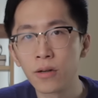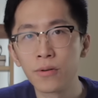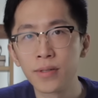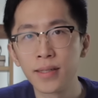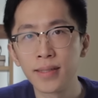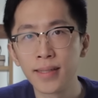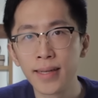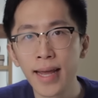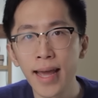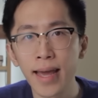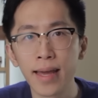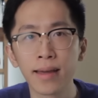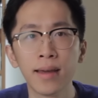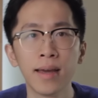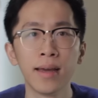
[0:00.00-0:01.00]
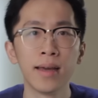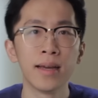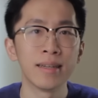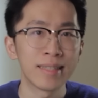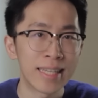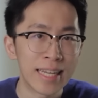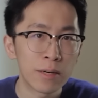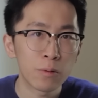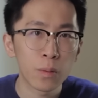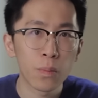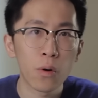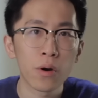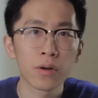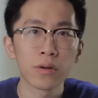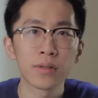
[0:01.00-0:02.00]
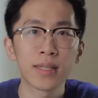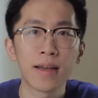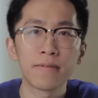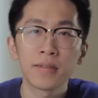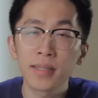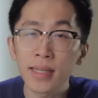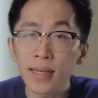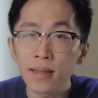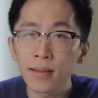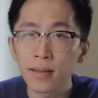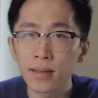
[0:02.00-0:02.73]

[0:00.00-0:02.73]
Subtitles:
knows it today. Key reporters have seen